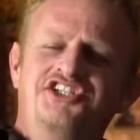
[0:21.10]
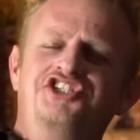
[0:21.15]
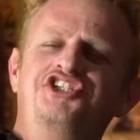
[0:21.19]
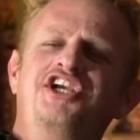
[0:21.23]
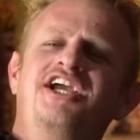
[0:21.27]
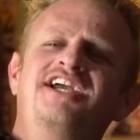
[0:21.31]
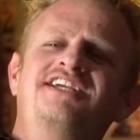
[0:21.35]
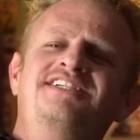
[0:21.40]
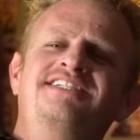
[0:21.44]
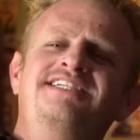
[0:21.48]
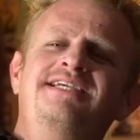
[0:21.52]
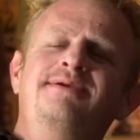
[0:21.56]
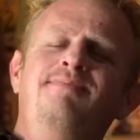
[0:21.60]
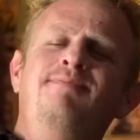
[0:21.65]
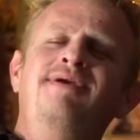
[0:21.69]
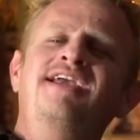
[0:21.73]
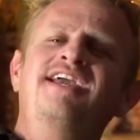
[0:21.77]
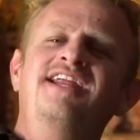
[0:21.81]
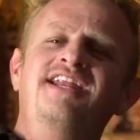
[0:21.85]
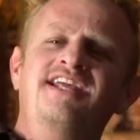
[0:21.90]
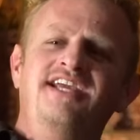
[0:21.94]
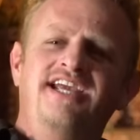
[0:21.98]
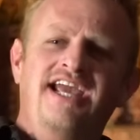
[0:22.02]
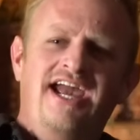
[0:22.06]
the
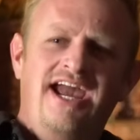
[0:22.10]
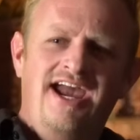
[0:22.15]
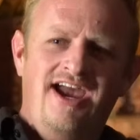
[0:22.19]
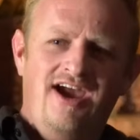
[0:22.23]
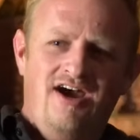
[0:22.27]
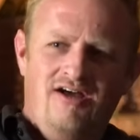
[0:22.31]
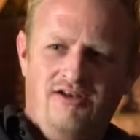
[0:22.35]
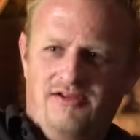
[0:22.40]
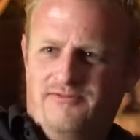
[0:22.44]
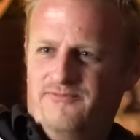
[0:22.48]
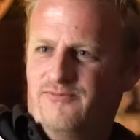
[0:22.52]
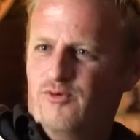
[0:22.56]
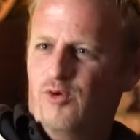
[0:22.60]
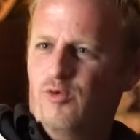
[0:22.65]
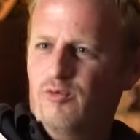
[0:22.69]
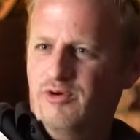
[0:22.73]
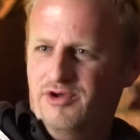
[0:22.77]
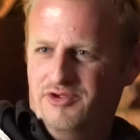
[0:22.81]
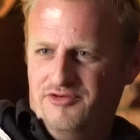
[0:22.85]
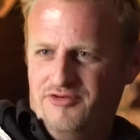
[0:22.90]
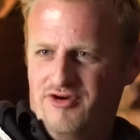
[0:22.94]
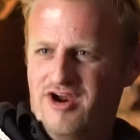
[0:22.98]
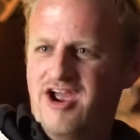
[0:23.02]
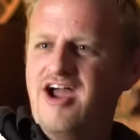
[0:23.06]
JCPenney gal of
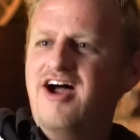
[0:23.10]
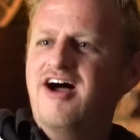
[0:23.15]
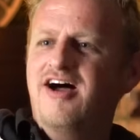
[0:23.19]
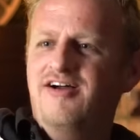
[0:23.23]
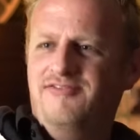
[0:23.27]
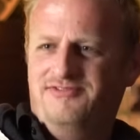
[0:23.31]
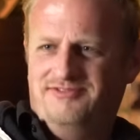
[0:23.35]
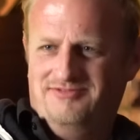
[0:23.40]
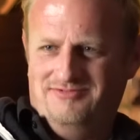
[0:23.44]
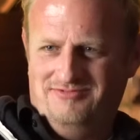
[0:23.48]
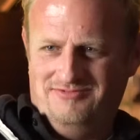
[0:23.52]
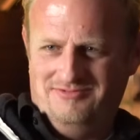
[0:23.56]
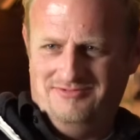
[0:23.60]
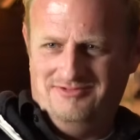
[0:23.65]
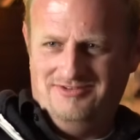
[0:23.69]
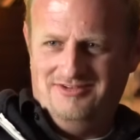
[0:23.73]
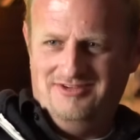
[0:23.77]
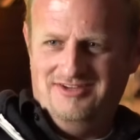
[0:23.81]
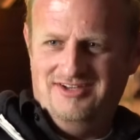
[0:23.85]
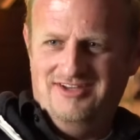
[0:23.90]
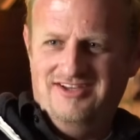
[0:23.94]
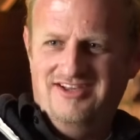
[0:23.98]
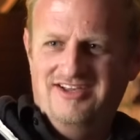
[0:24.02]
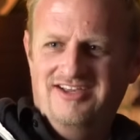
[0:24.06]
four-wheel drives.
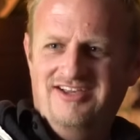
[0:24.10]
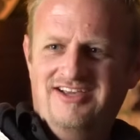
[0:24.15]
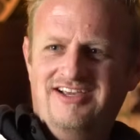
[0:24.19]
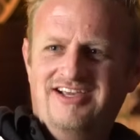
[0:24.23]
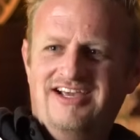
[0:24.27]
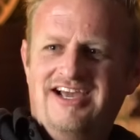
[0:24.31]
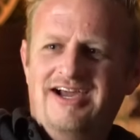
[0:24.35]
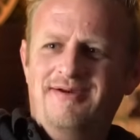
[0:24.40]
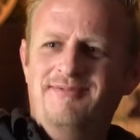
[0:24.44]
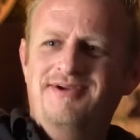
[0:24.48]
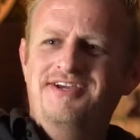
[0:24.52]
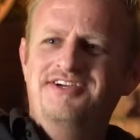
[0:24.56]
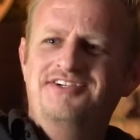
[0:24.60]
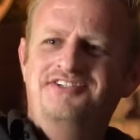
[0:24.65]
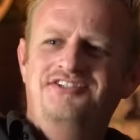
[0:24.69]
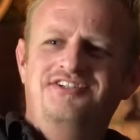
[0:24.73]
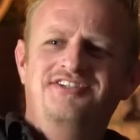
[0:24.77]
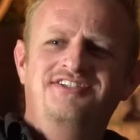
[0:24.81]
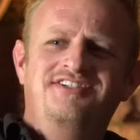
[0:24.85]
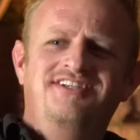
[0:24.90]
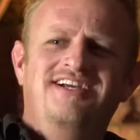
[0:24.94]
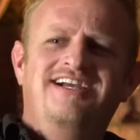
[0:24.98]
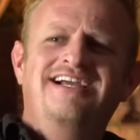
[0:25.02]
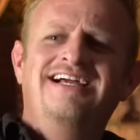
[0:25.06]
I mean, it's
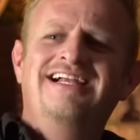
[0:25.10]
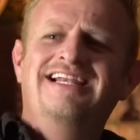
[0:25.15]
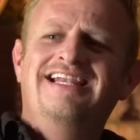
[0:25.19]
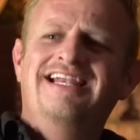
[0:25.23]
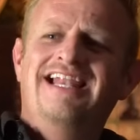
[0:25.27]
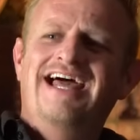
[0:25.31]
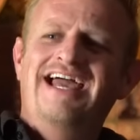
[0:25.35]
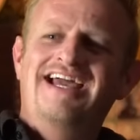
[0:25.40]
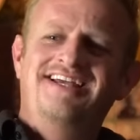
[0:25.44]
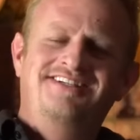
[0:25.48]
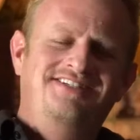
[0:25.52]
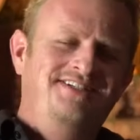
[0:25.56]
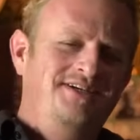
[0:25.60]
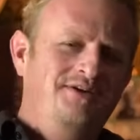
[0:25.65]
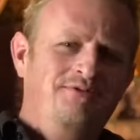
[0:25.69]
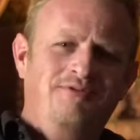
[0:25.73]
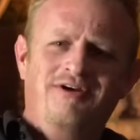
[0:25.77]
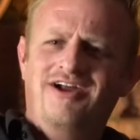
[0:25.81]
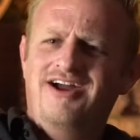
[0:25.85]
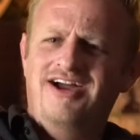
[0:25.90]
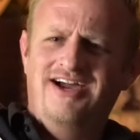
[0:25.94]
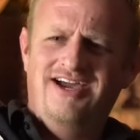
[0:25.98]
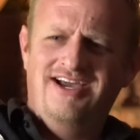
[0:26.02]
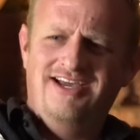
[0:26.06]
just a classy
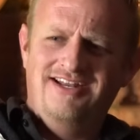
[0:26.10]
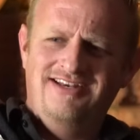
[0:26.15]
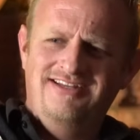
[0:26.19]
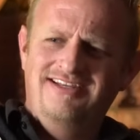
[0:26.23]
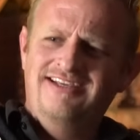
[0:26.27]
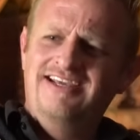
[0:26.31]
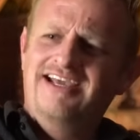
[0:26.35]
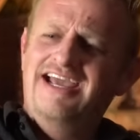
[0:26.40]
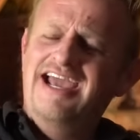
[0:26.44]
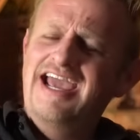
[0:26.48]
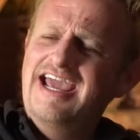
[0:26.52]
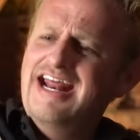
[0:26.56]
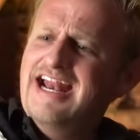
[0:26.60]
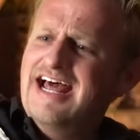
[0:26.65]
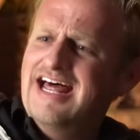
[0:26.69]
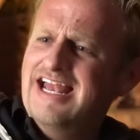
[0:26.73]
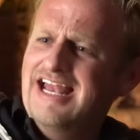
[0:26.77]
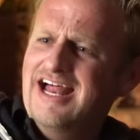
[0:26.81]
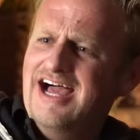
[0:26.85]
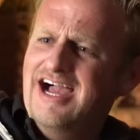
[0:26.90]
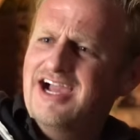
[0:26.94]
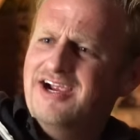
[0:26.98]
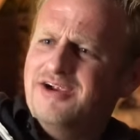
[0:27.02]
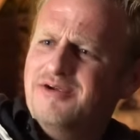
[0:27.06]
ride. And I
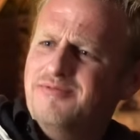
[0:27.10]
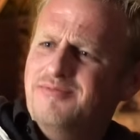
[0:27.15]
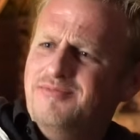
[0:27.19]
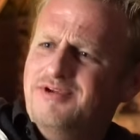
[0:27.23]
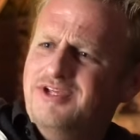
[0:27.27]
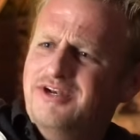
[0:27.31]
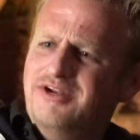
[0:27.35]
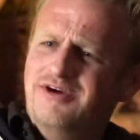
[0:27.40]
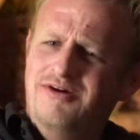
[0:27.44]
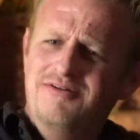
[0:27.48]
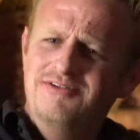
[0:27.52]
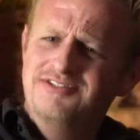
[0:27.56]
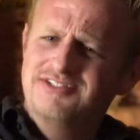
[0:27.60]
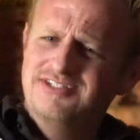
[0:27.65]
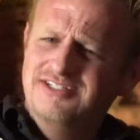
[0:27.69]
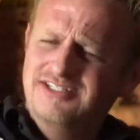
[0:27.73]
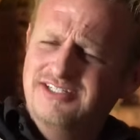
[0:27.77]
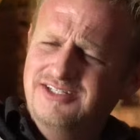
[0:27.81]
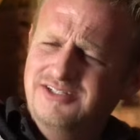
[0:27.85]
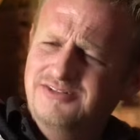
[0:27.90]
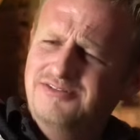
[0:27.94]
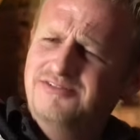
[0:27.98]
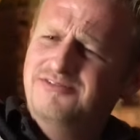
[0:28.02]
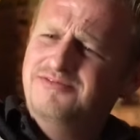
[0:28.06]
like them, you know. It's a
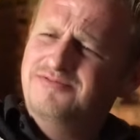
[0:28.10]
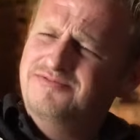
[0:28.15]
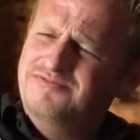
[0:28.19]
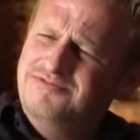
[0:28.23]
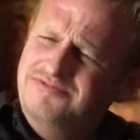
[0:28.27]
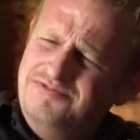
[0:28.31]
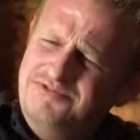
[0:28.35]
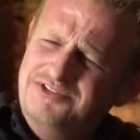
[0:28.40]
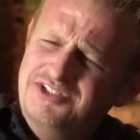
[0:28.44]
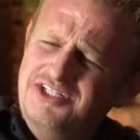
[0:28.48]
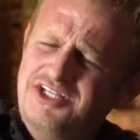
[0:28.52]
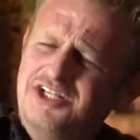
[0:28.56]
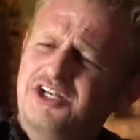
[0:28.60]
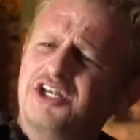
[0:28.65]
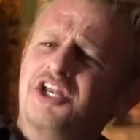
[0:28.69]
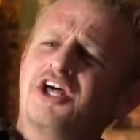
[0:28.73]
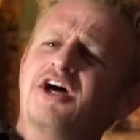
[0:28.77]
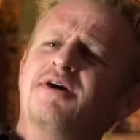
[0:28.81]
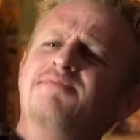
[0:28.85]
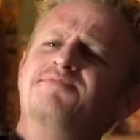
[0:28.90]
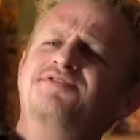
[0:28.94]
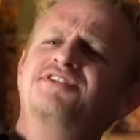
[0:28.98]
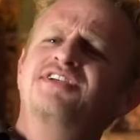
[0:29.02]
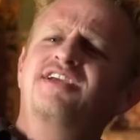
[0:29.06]
little, it's a little
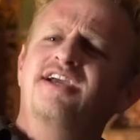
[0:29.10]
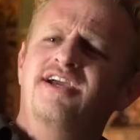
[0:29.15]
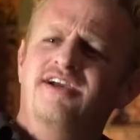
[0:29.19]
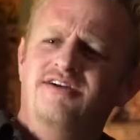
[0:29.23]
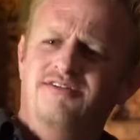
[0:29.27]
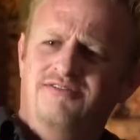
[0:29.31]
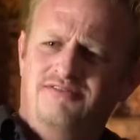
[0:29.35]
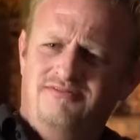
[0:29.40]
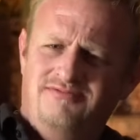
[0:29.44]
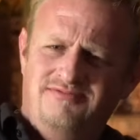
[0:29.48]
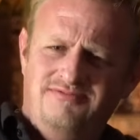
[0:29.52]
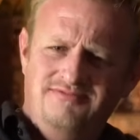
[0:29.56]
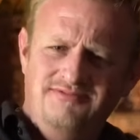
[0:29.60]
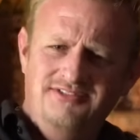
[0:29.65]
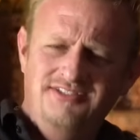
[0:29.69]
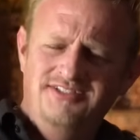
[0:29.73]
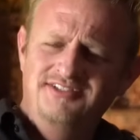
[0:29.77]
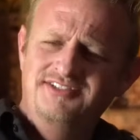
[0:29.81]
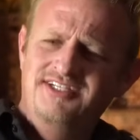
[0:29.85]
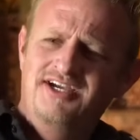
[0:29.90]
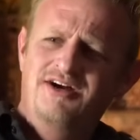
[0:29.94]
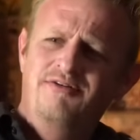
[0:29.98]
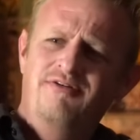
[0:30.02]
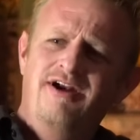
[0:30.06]
upscale. You know,
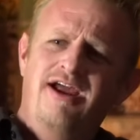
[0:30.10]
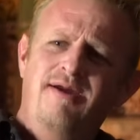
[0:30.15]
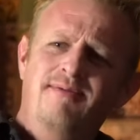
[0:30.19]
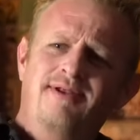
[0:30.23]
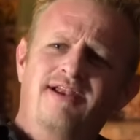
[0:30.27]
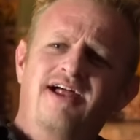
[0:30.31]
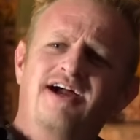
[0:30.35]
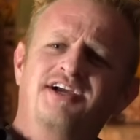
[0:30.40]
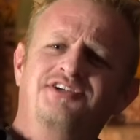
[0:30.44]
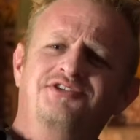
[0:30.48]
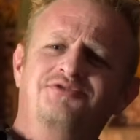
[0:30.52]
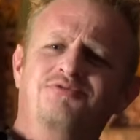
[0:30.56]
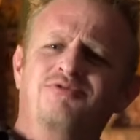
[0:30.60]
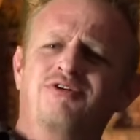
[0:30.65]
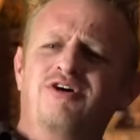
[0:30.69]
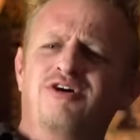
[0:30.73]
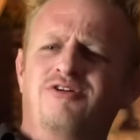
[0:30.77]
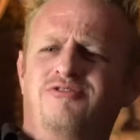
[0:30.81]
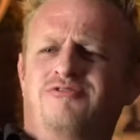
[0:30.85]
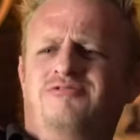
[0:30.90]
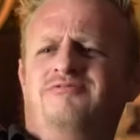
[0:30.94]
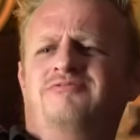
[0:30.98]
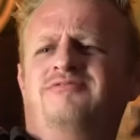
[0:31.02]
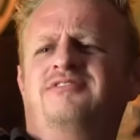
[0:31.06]
that's how Rabbit likes to
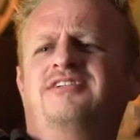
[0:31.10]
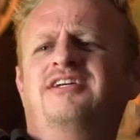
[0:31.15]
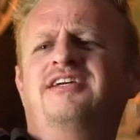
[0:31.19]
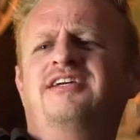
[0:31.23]
roll.